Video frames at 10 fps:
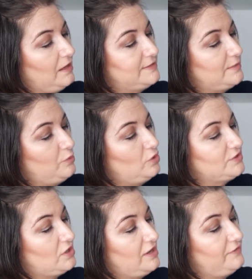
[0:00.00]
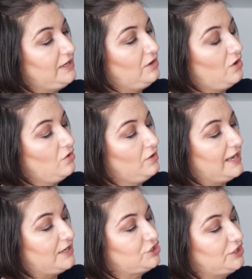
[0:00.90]
So Paula's got lovely long
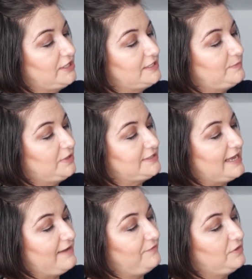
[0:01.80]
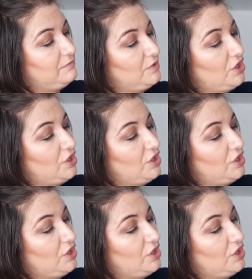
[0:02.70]
lashes, but to have them